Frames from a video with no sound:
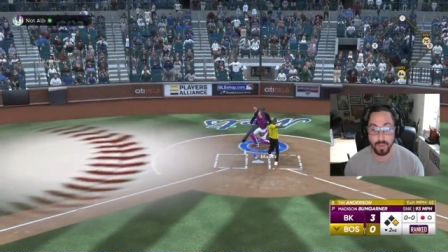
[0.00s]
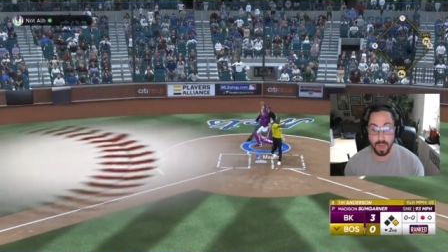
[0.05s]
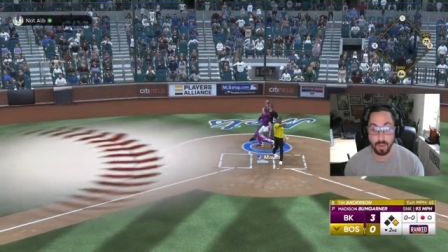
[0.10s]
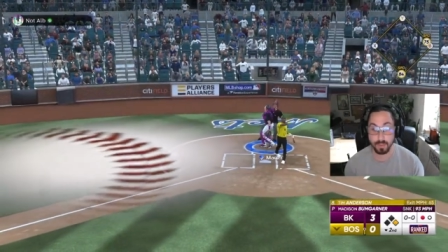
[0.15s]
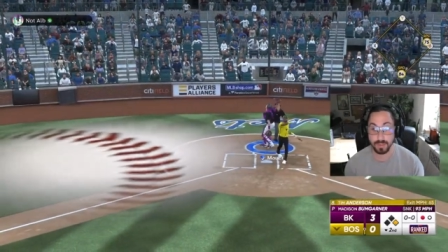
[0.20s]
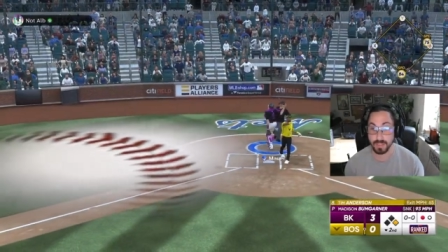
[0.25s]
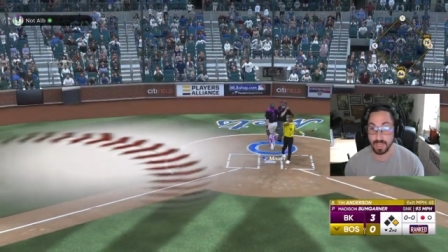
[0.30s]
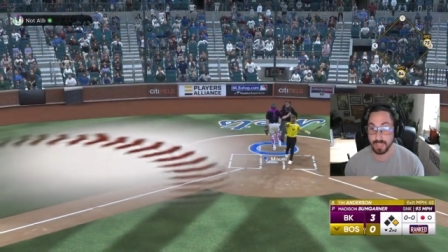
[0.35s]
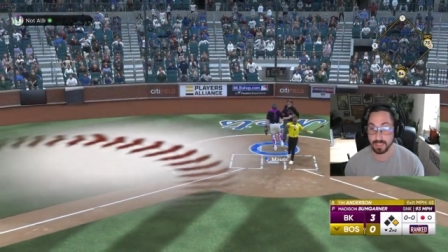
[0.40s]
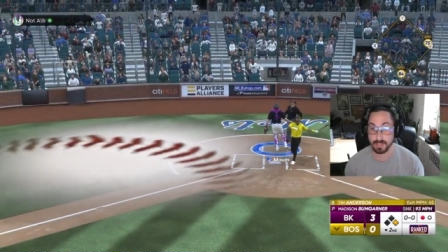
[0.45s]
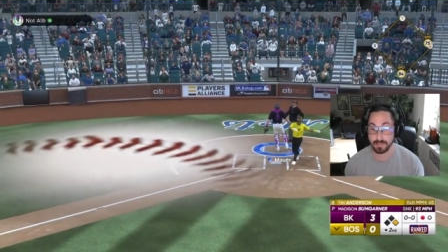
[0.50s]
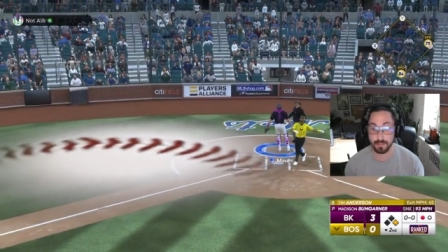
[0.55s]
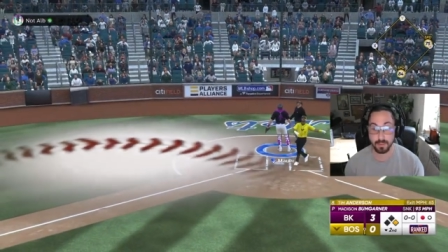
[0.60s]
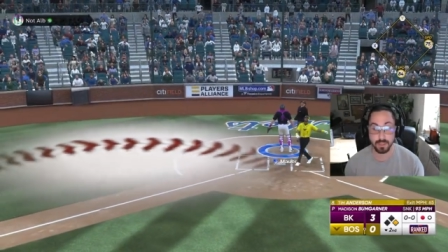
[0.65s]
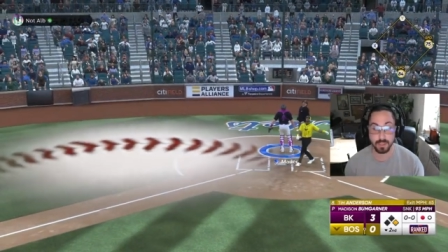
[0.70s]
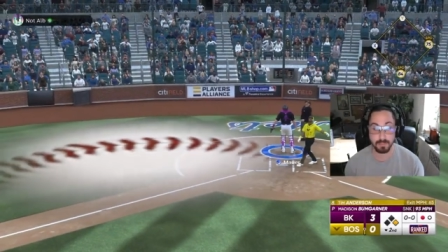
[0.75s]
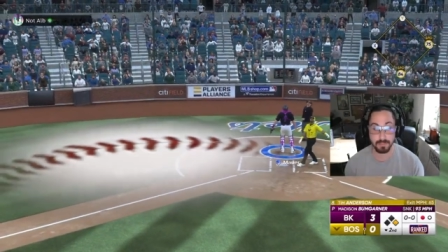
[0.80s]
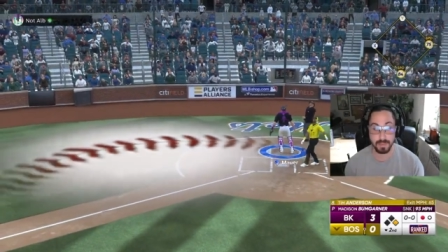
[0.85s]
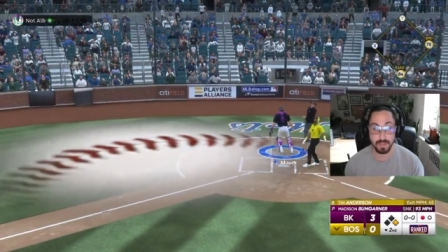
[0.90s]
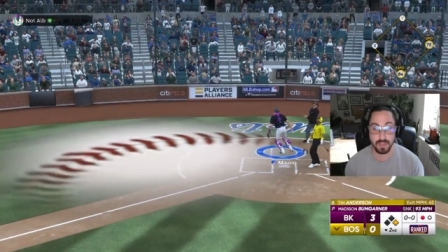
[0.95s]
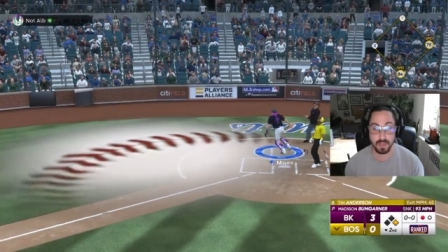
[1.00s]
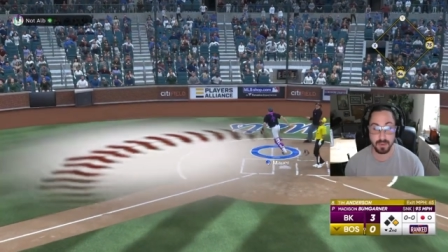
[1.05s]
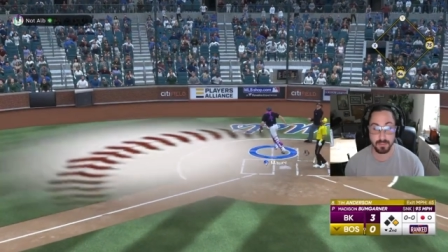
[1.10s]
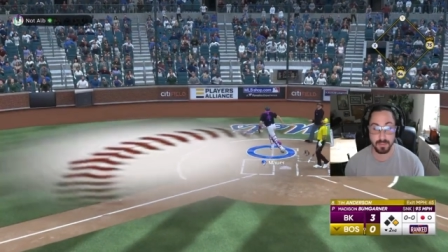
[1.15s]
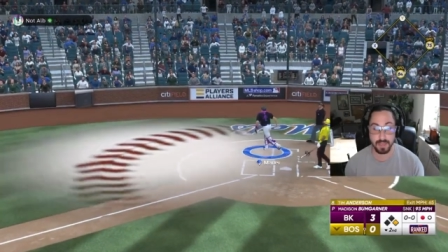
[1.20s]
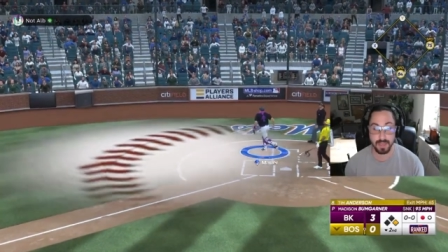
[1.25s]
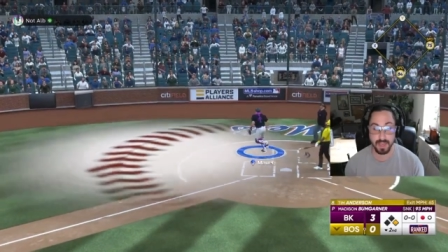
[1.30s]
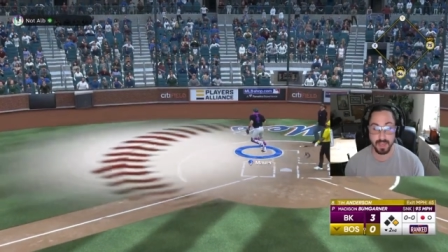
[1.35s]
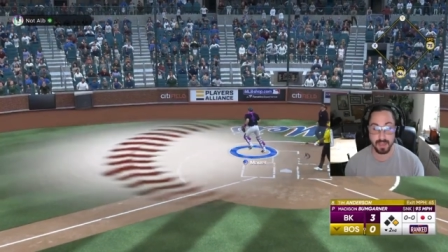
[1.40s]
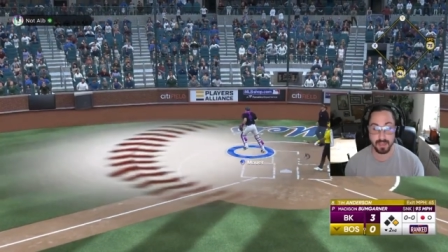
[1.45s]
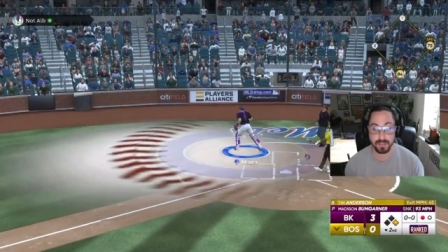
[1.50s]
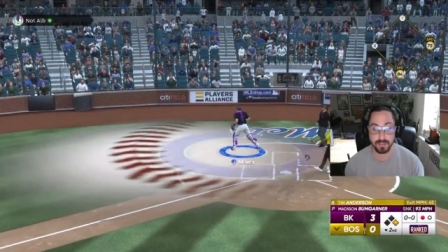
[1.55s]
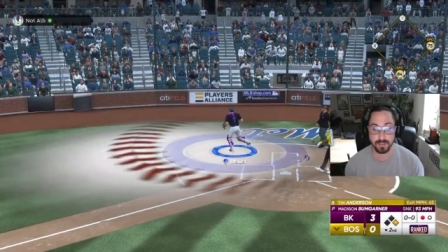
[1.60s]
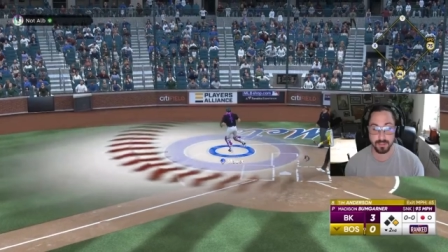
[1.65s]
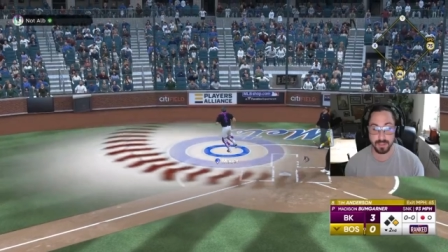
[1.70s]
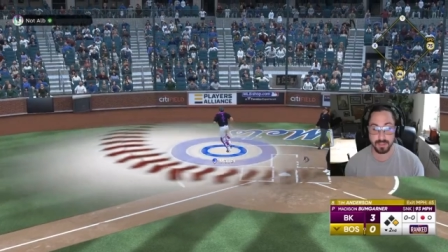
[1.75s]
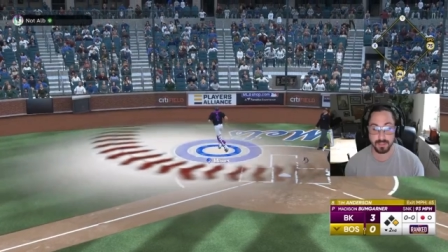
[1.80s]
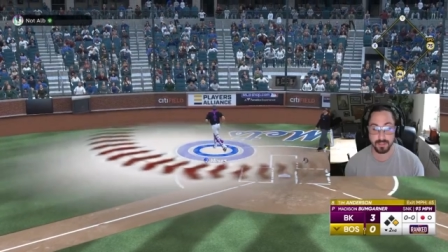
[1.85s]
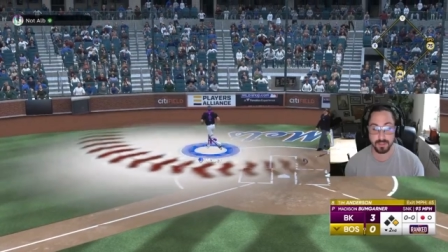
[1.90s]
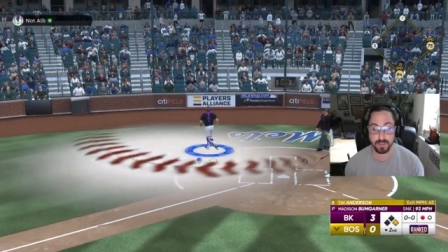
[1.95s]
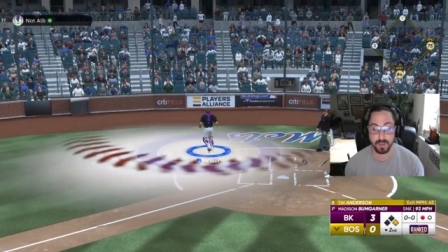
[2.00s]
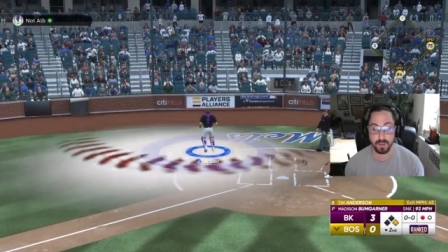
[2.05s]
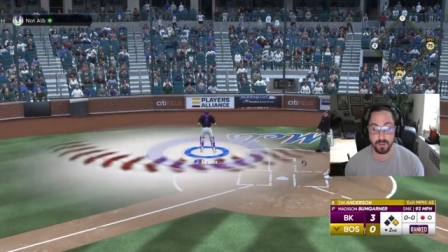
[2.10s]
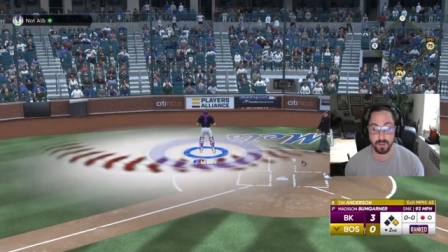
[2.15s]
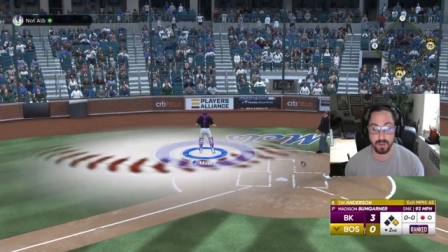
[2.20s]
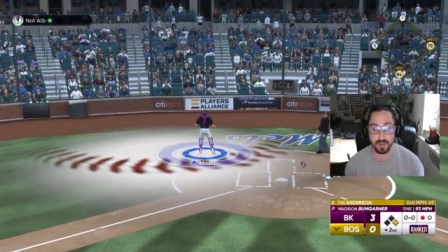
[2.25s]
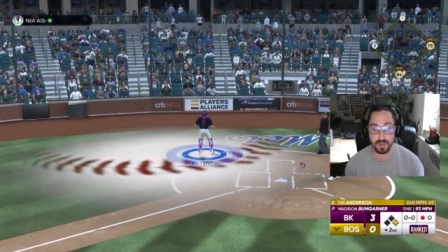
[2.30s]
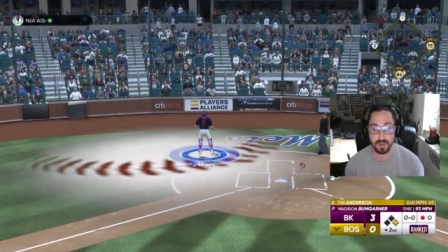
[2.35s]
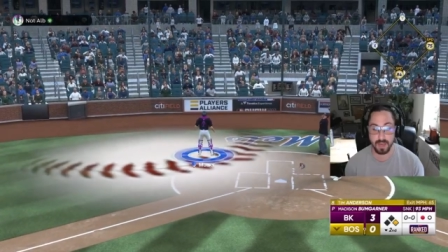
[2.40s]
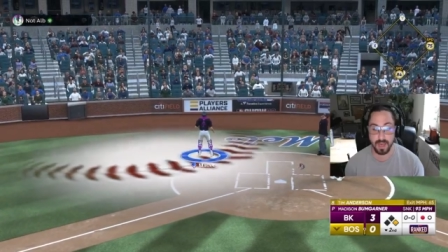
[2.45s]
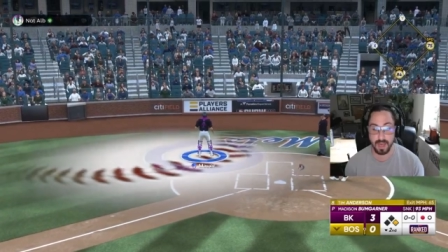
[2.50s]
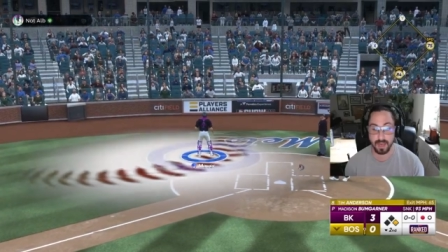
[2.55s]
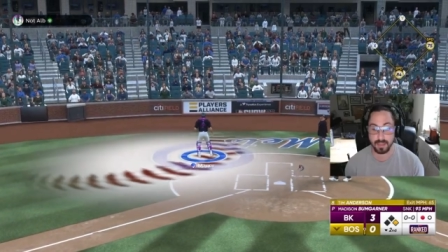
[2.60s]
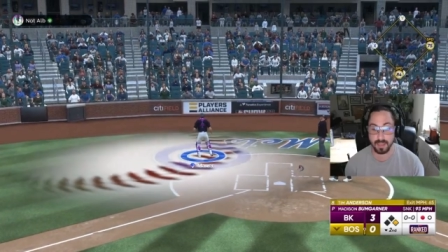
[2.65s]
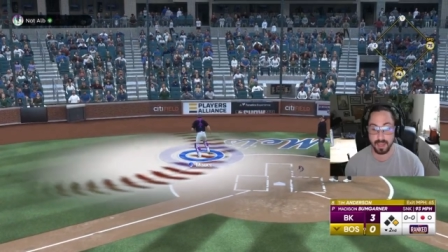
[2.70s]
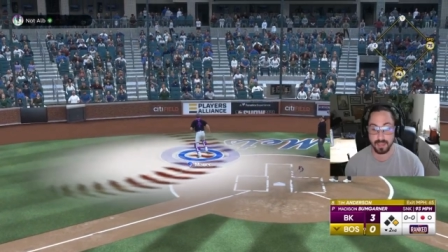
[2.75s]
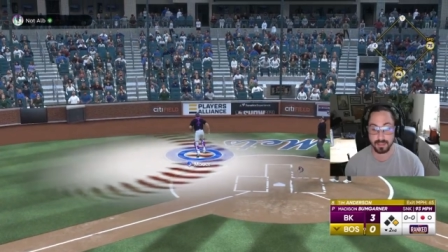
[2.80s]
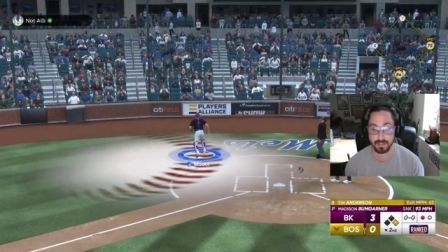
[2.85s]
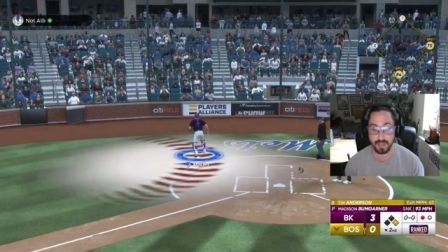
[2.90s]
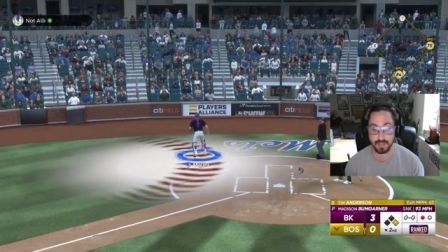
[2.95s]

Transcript: that was not supposed to be there, but he got under it, so uh, I'll, I'll,